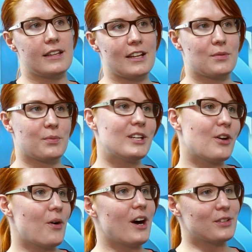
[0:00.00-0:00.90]
that we
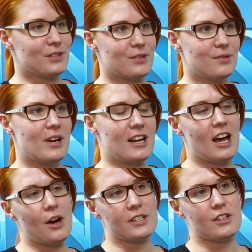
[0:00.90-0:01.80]
know how to do, and
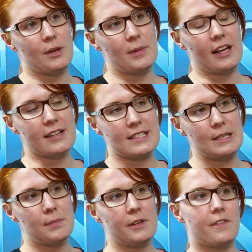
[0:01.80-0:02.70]
now it's going to be like a
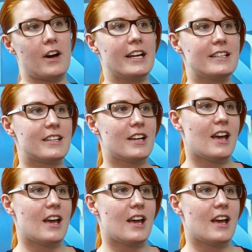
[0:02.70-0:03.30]
simplified